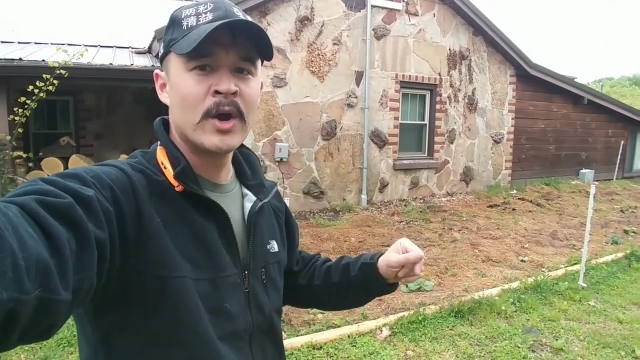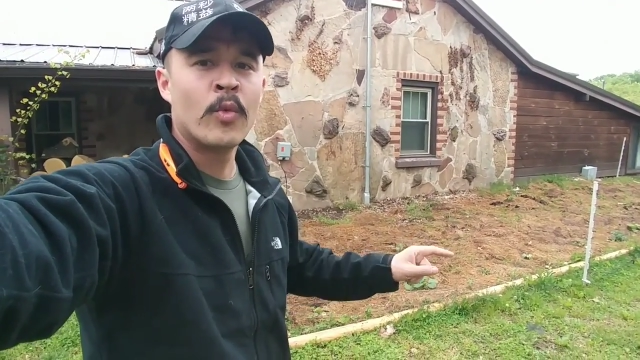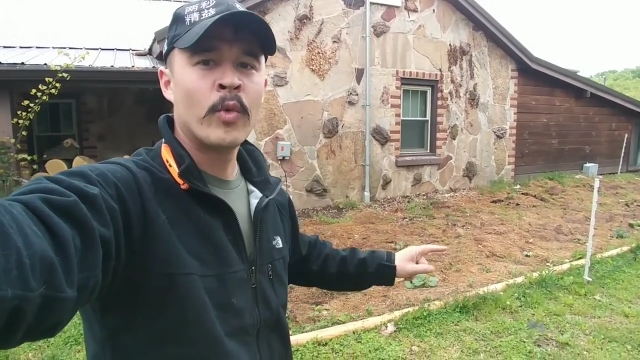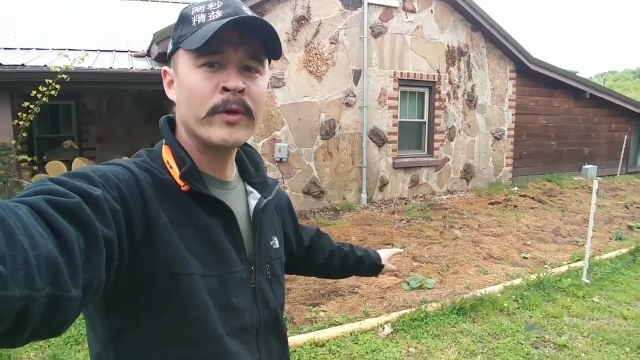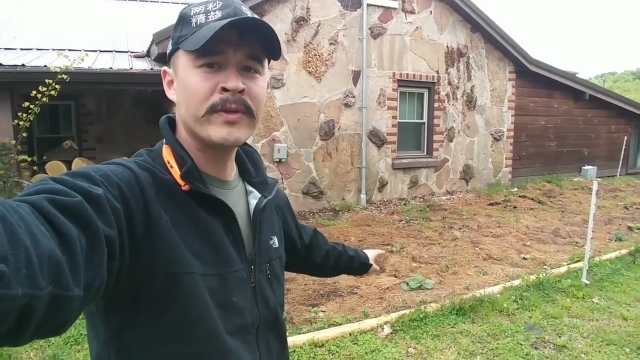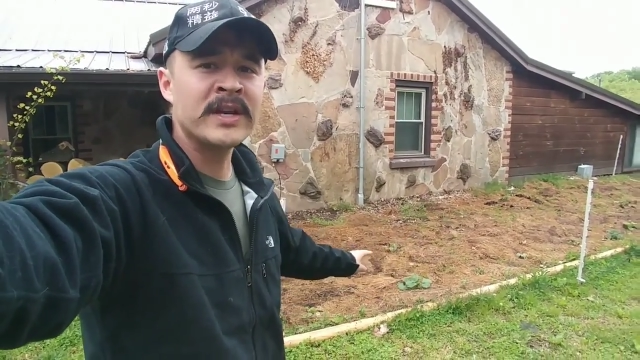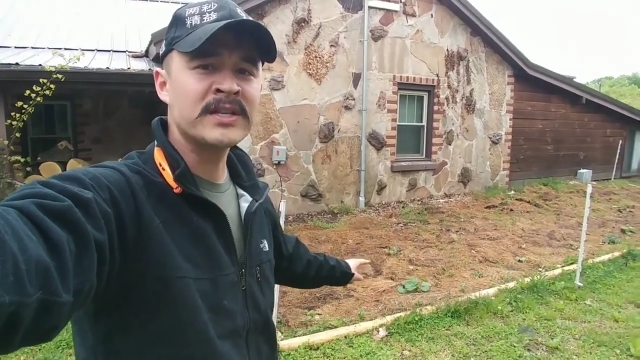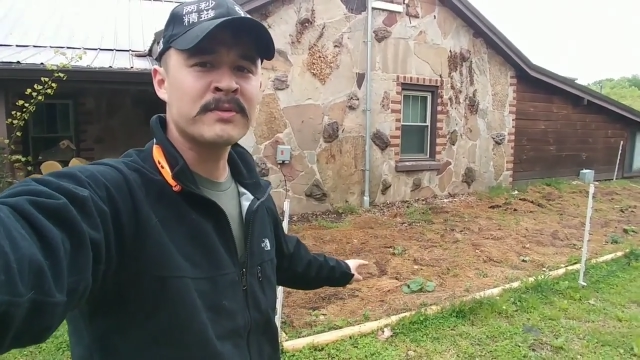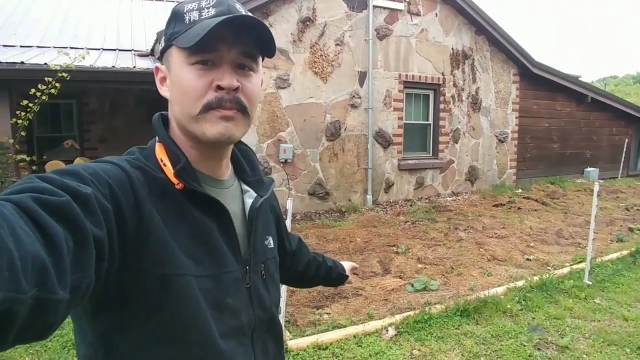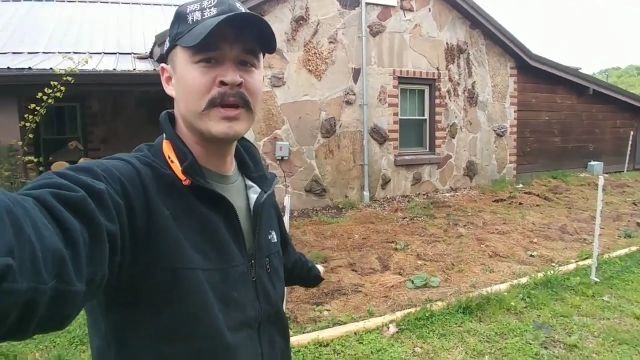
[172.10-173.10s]
Will
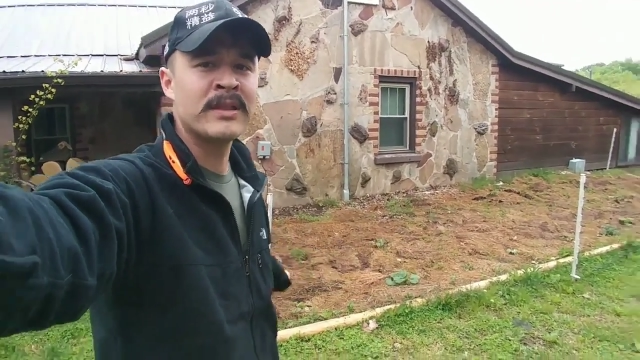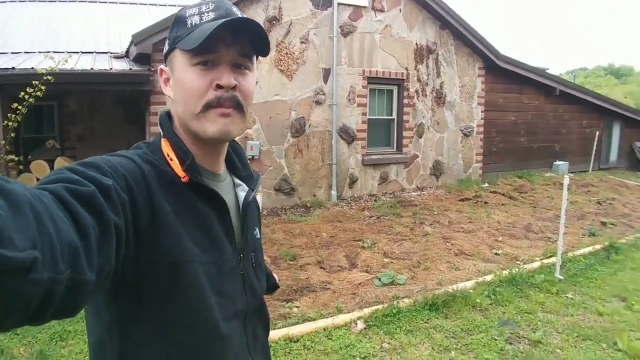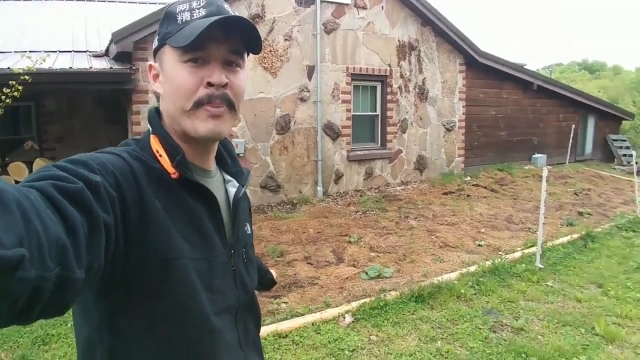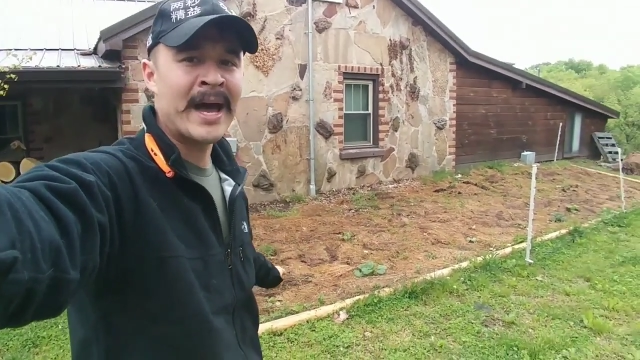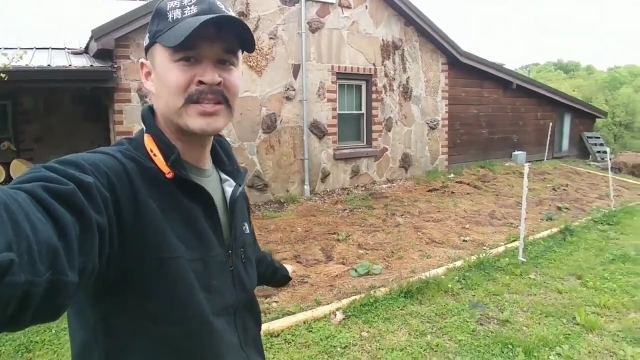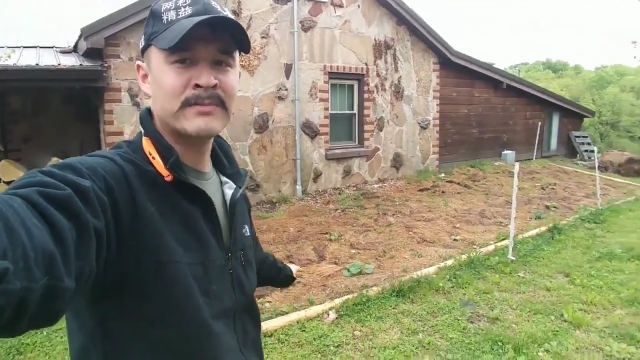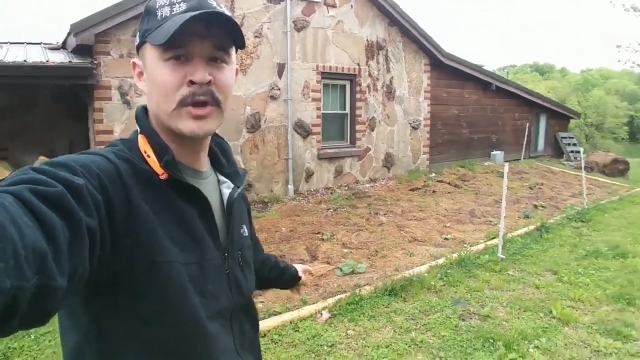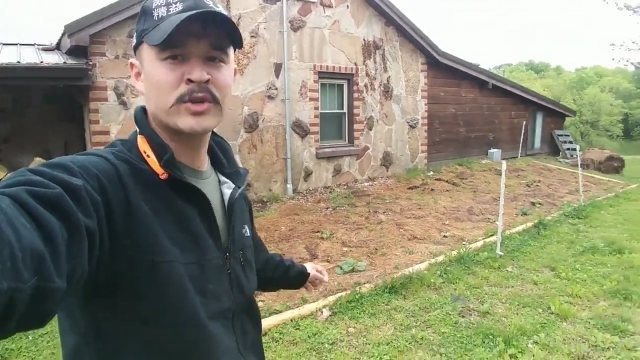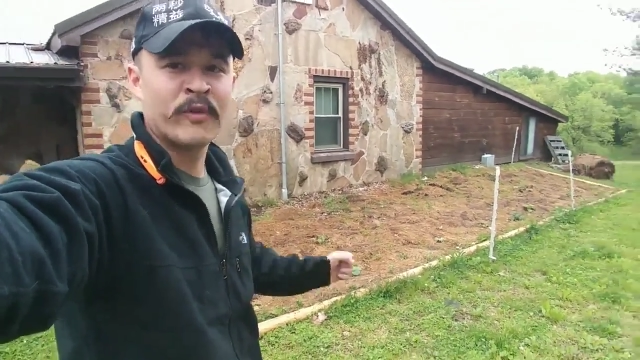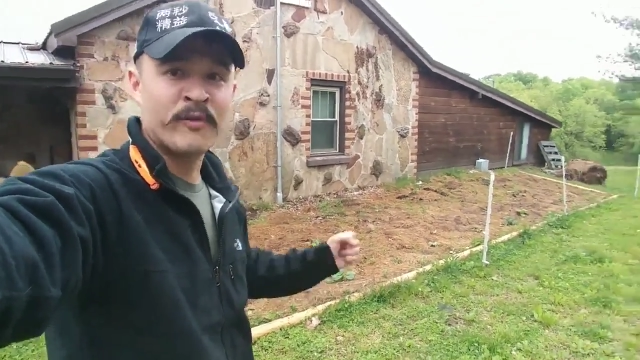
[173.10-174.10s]
these be the best,
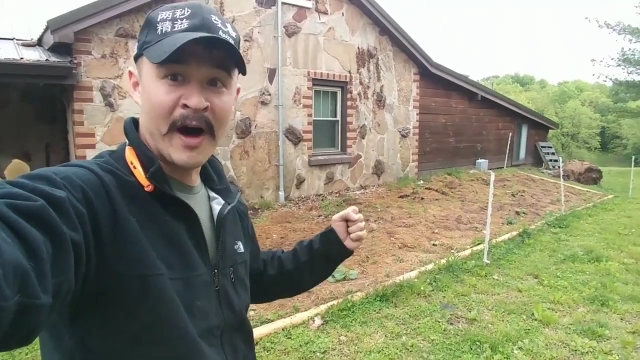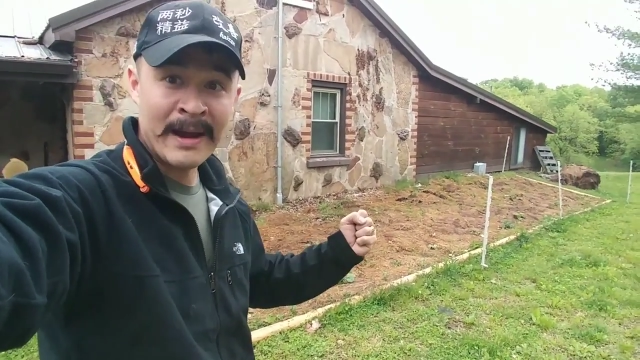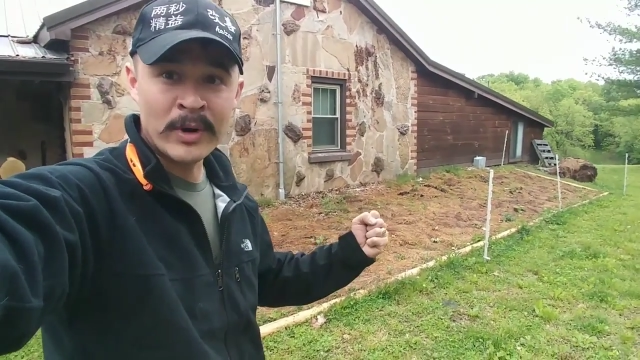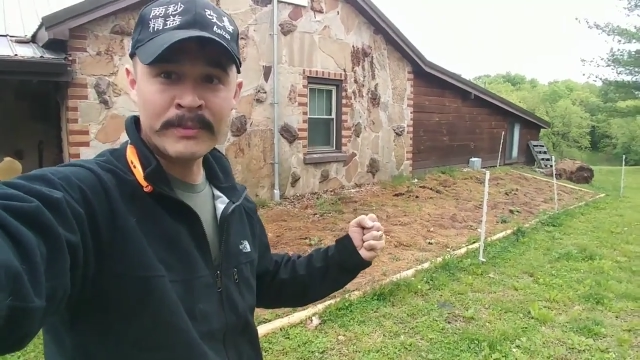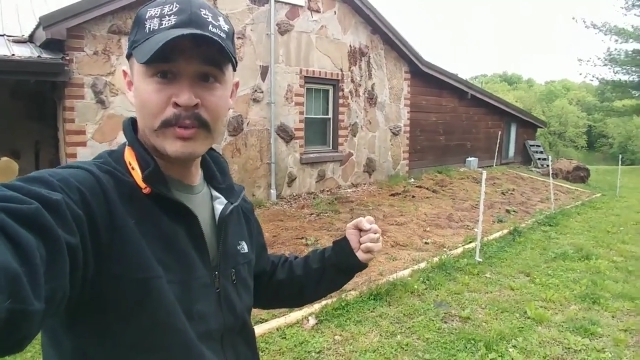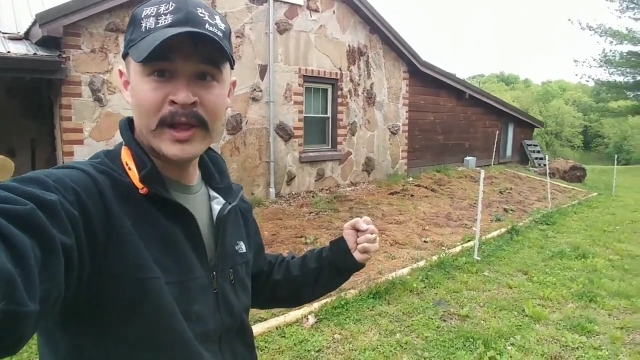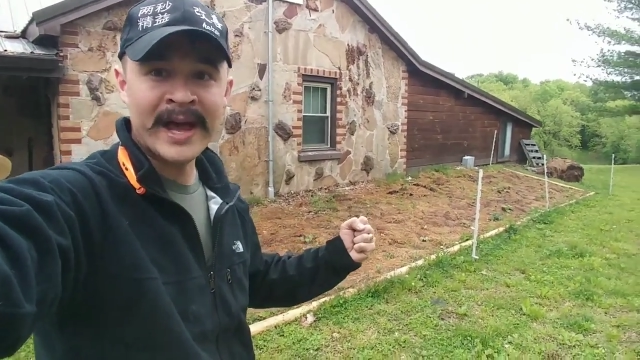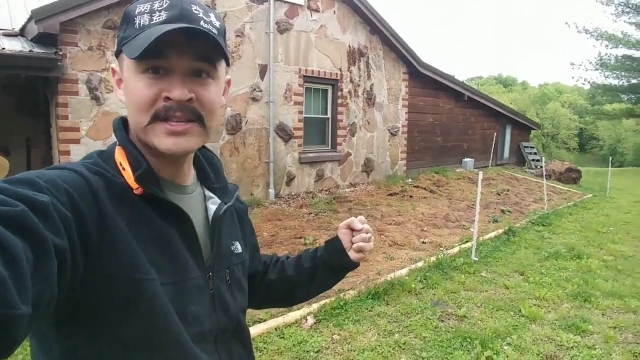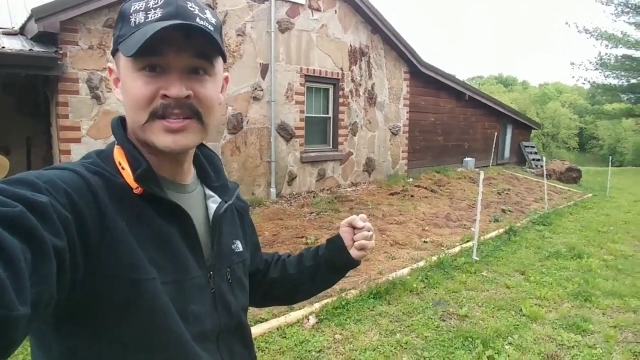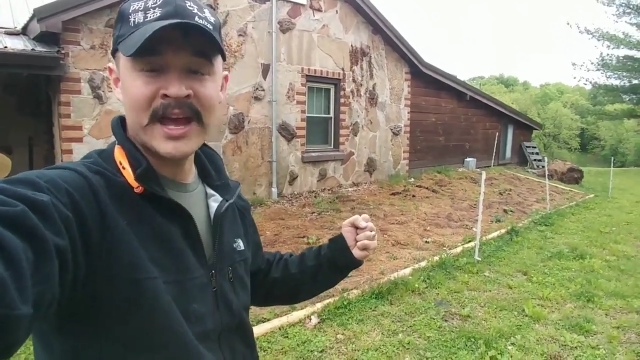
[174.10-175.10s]
most vibrant
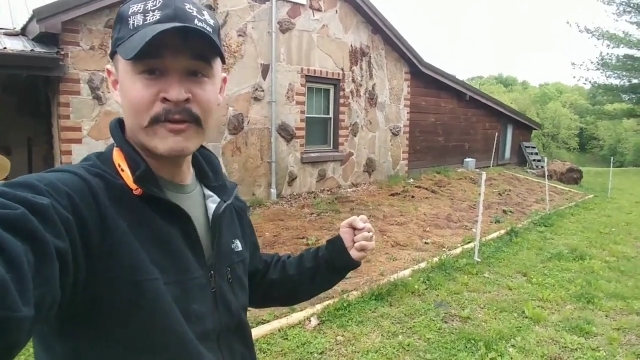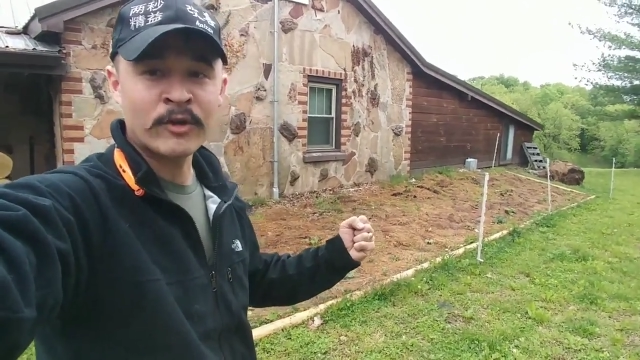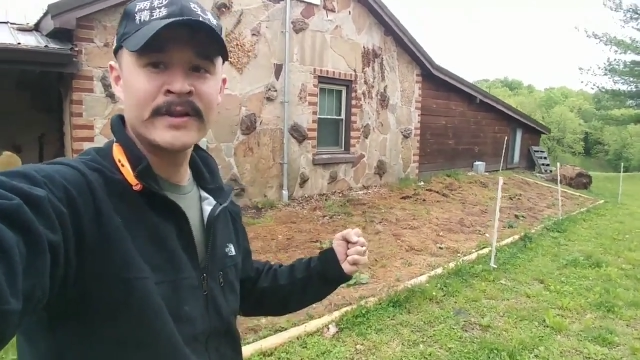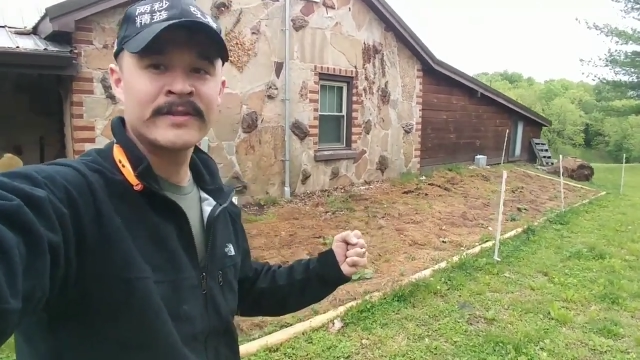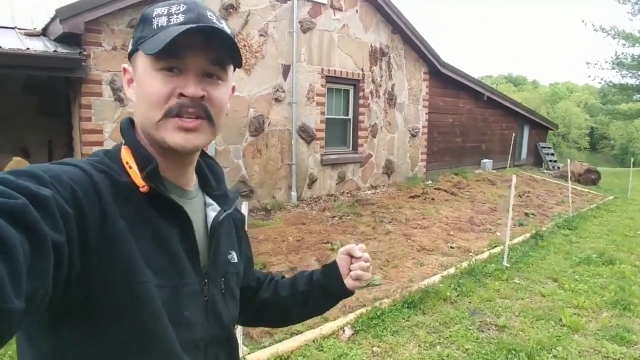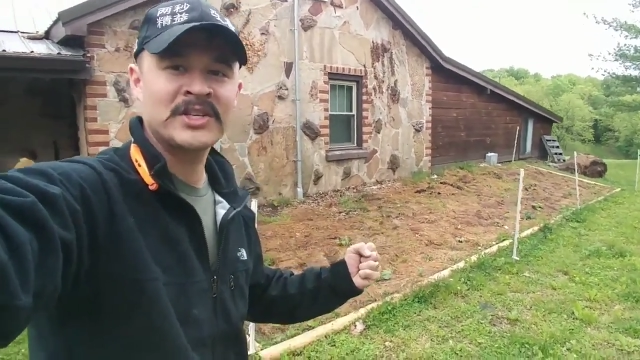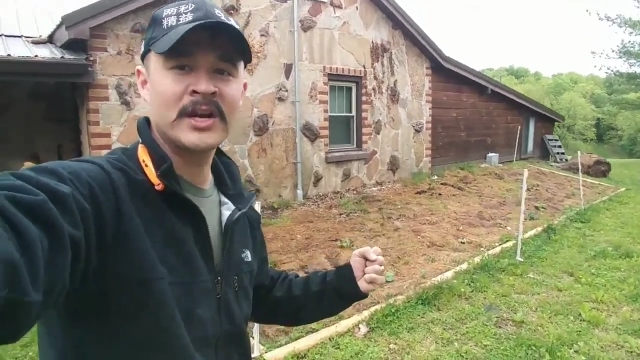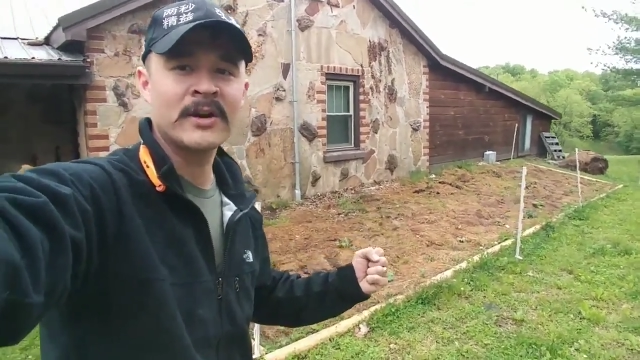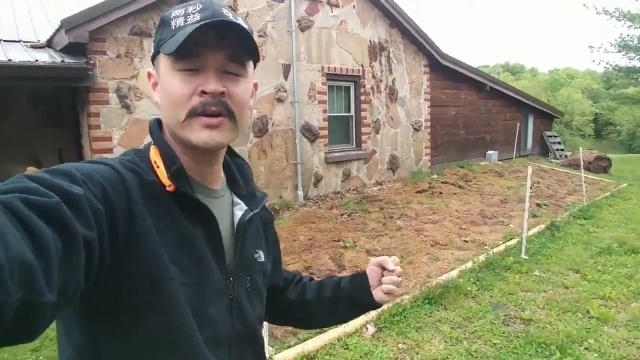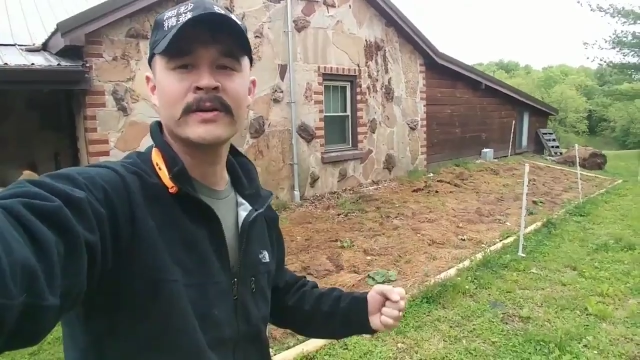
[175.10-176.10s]
plants ever this
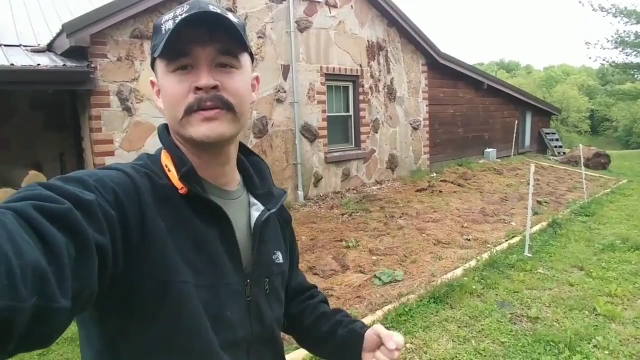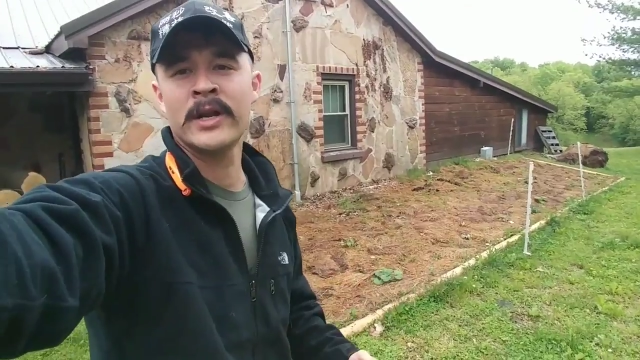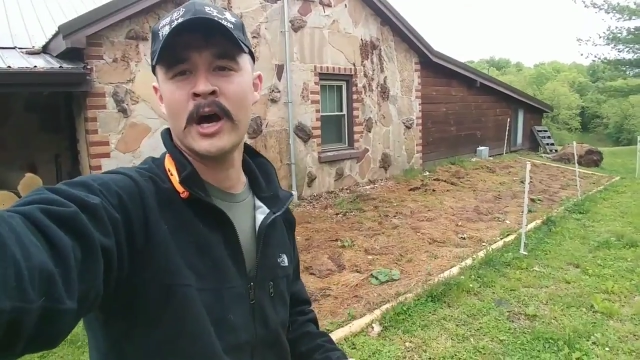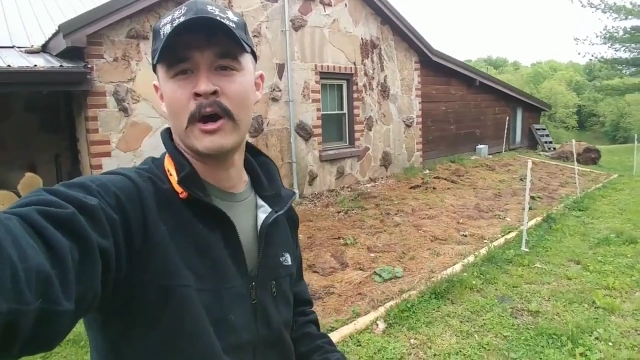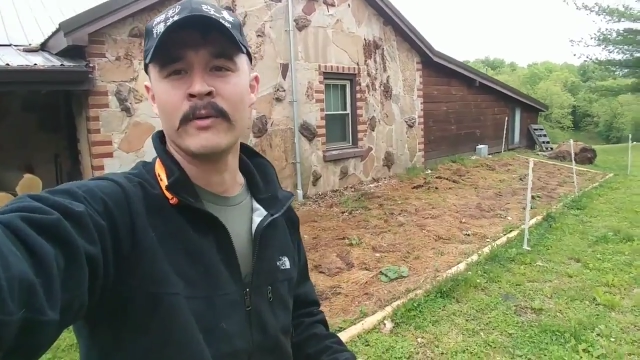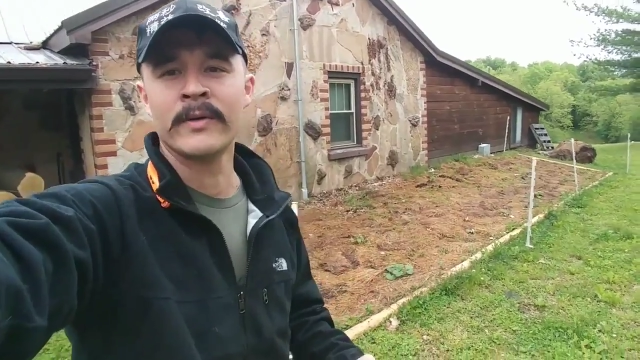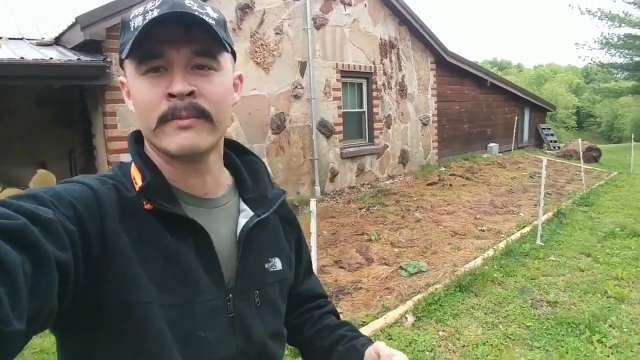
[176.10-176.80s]
year? No.